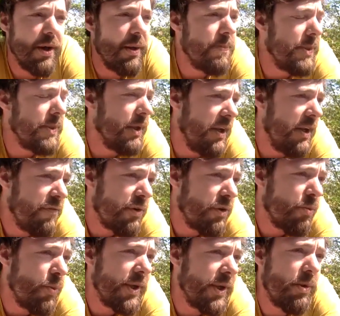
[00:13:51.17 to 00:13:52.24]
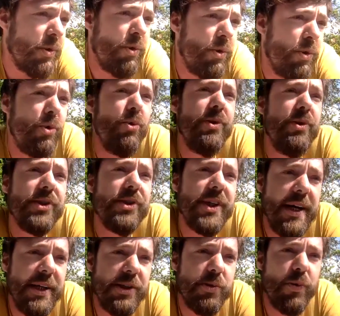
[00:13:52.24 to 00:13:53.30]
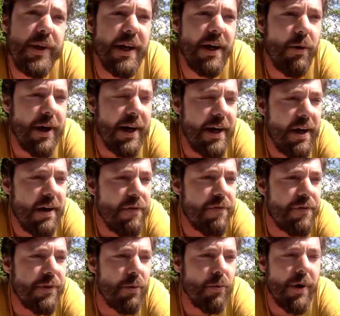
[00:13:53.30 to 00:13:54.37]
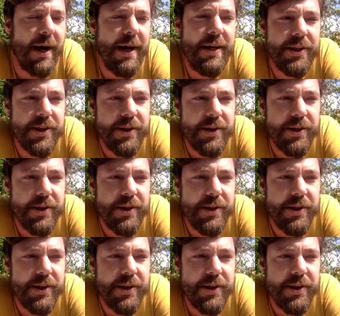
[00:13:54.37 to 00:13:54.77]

deliver with all the science we now have, the right